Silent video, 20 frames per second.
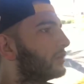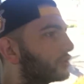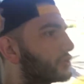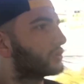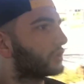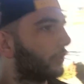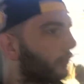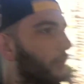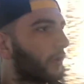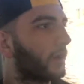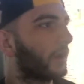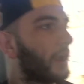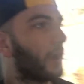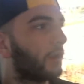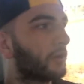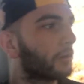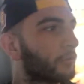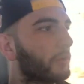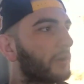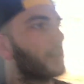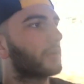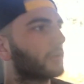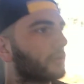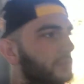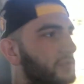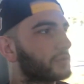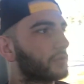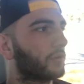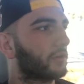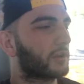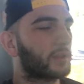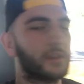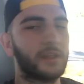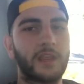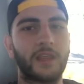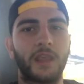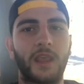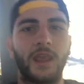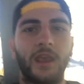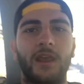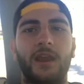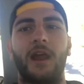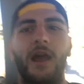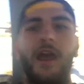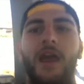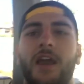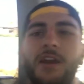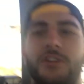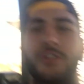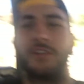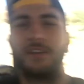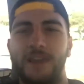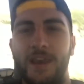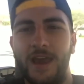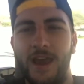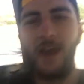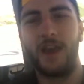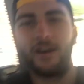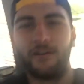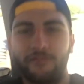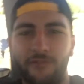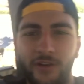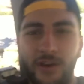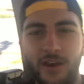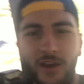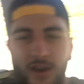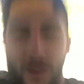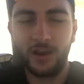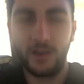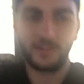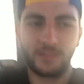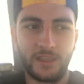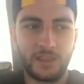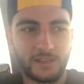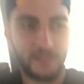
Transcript: So we're on our way to go snorkeling, and I actually have the